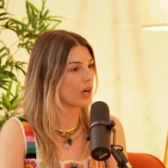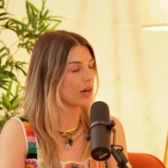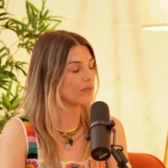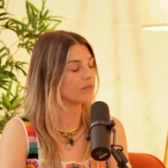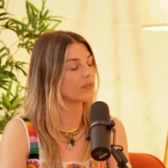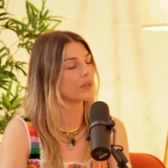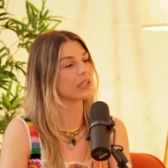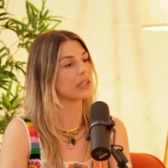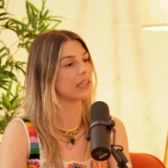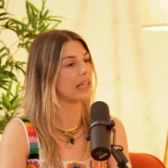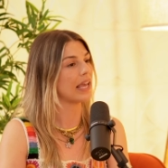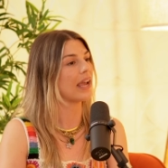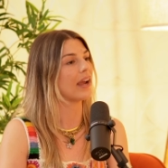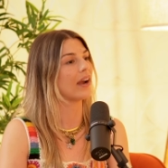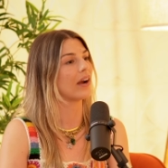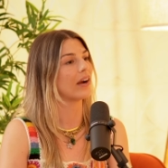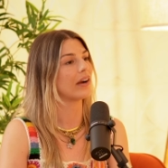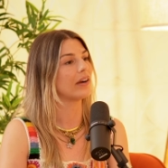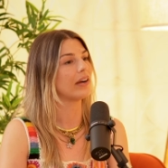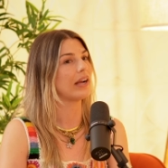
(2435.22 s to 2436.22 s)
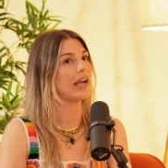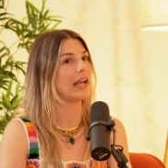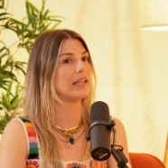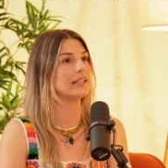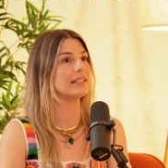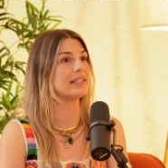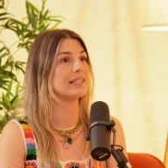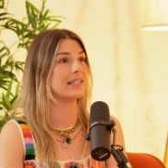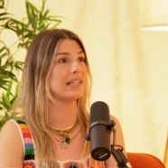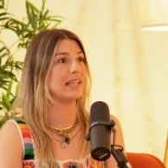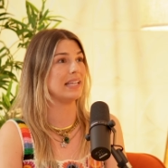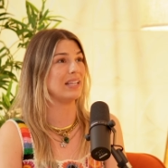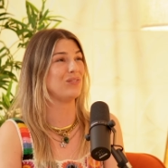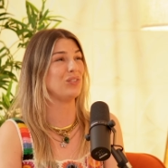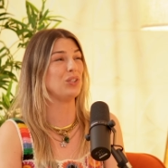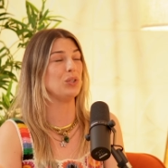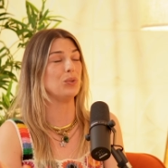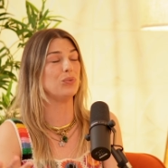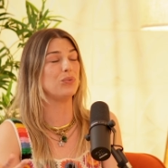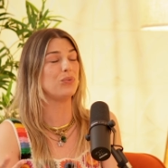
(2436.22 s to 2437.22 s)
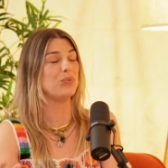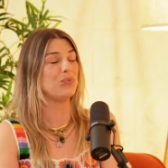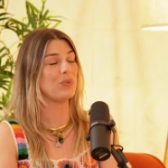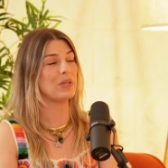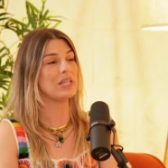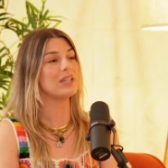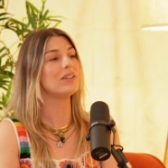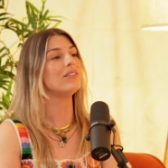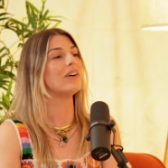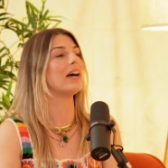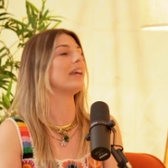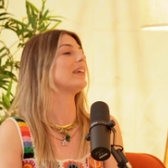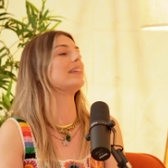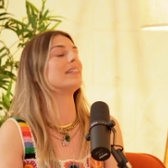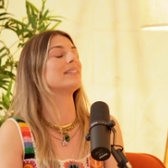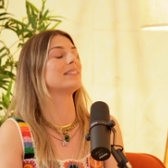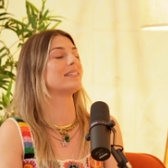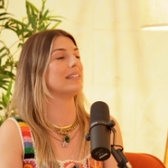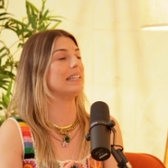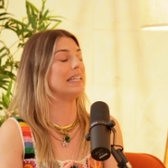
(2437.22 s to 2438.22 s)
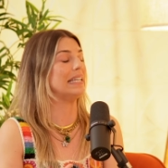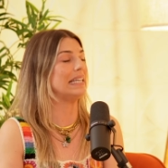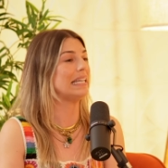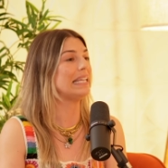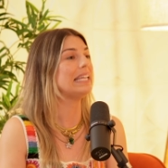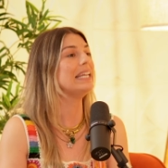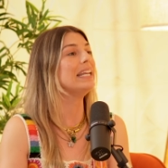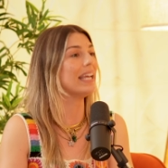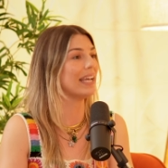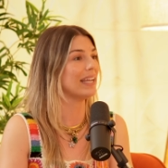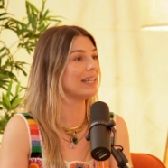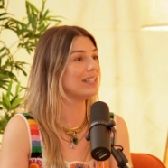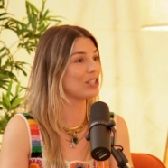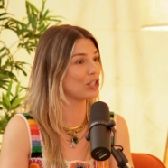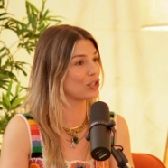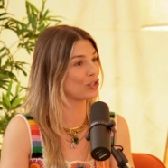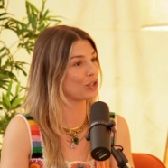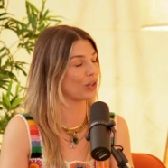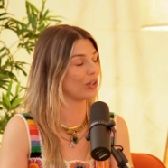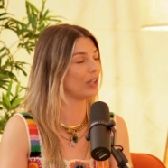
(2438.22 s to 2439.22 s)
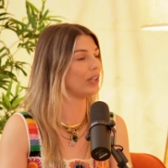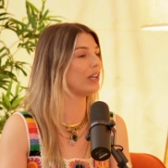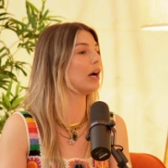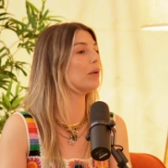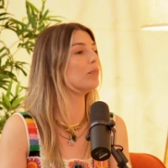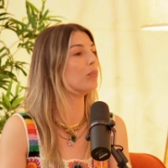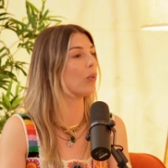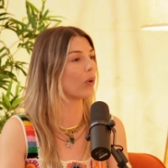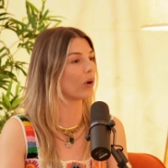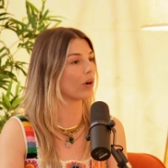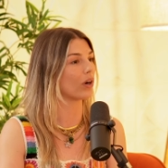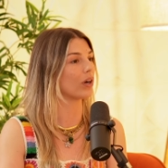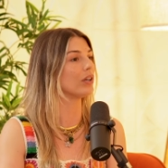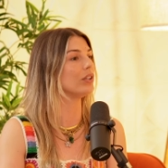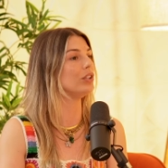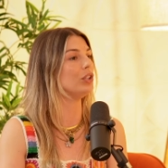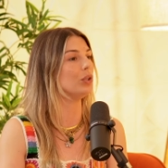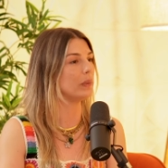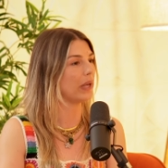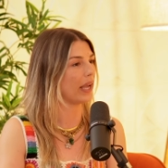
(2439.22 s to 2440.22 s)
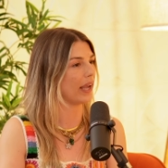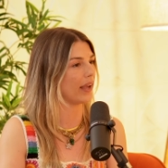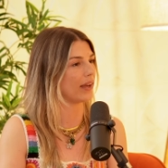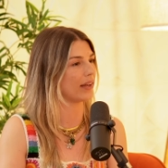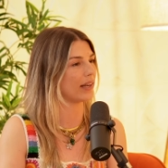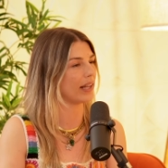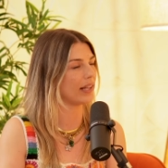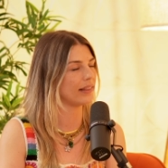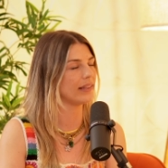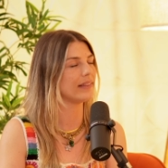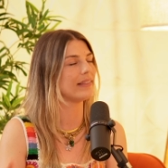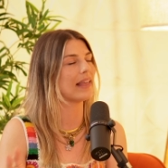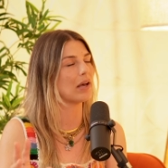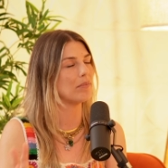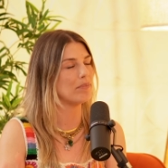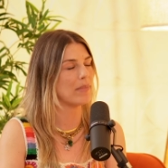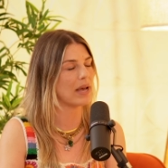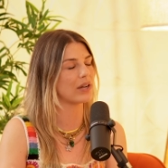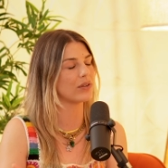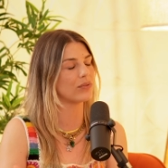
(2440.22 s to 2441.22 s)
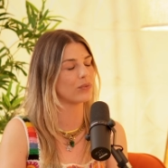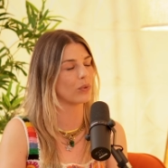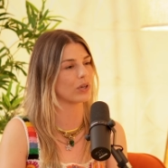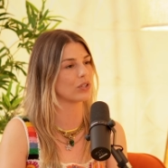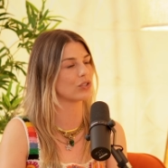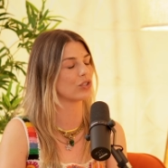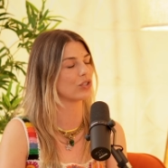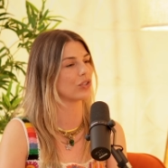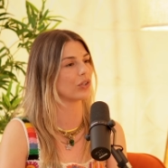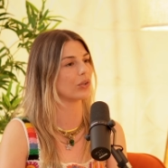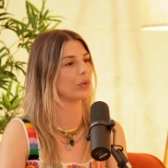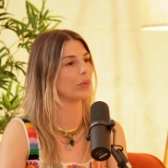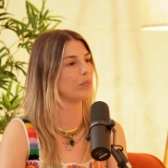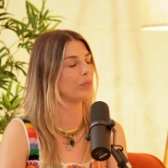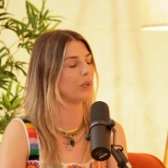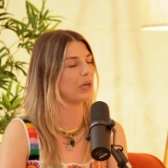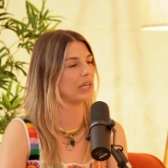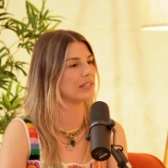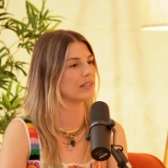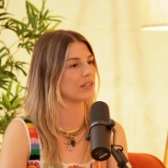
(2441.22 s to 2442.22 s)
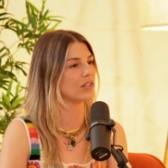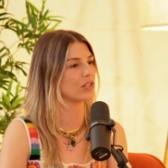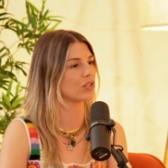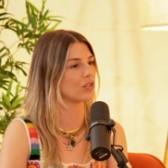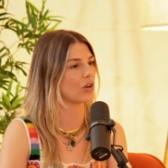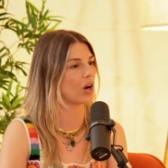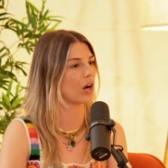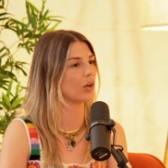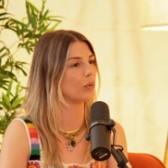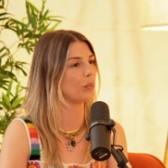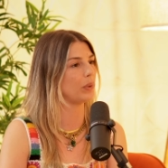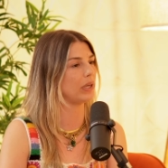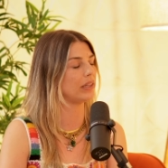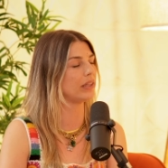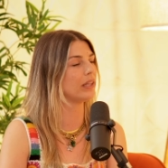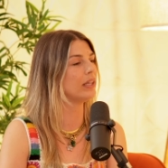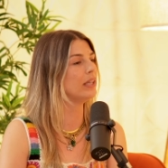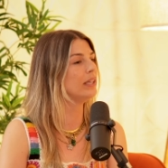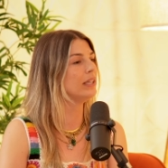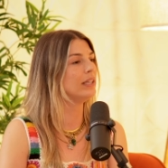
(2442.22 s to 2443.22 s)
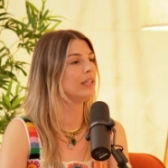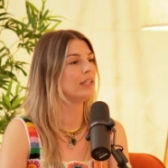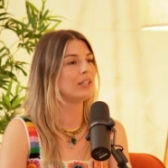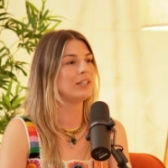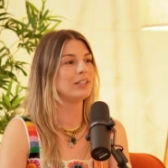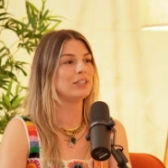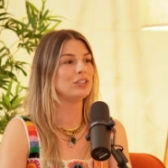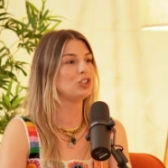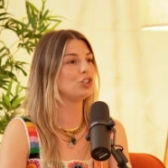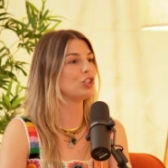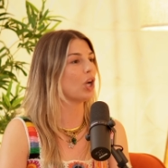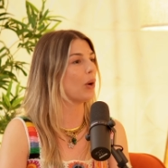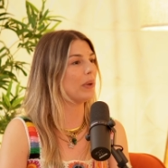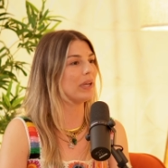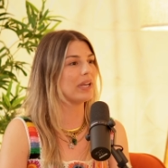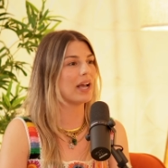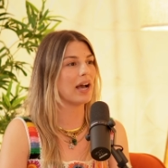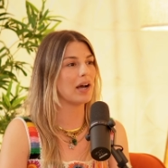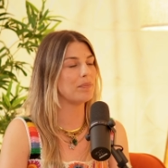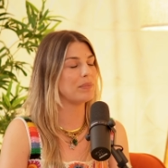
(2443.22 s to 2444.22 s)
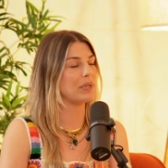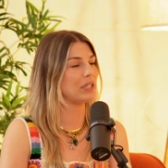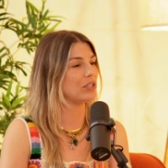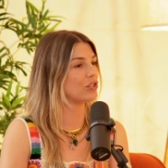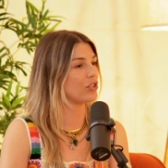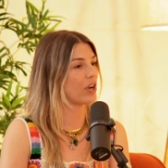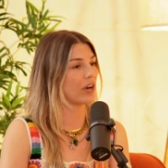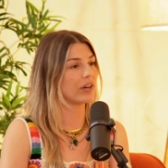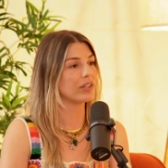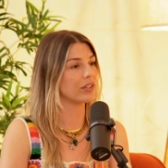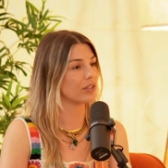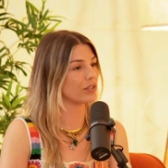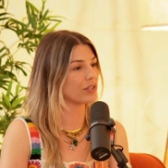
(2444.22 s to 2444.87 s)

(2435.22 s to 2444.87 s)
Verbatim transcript: comfort there. And if you feel like it's needed to turn it up more, you can. I think that metaphor is just a good place to start with showing up and sharing